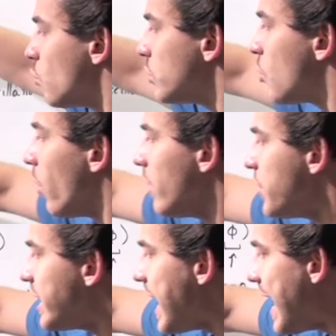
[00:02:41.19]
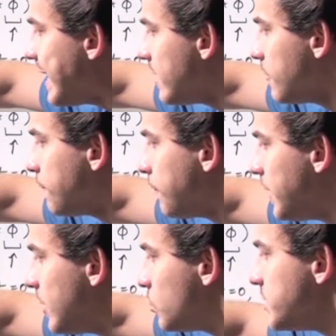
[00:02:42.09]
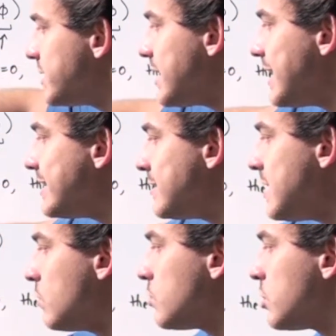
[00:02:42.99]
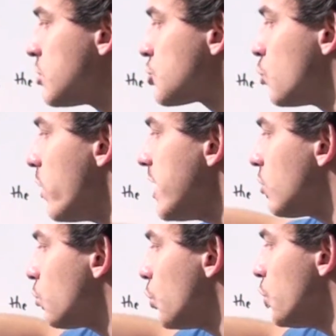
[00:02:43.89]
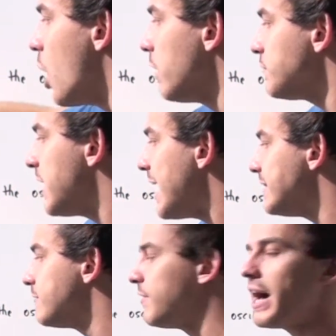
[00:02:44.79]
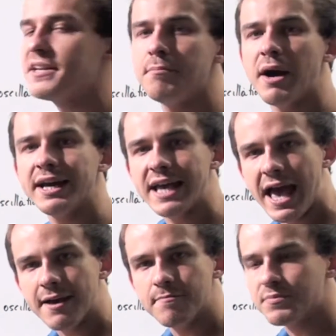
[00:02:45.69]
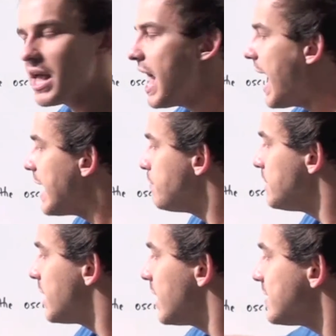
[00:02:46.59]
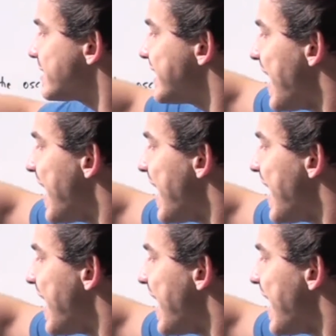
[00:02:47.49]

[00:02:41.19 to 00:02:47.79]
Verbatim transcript: Recall that angular frequency is equal to the square root of k divided by m. And because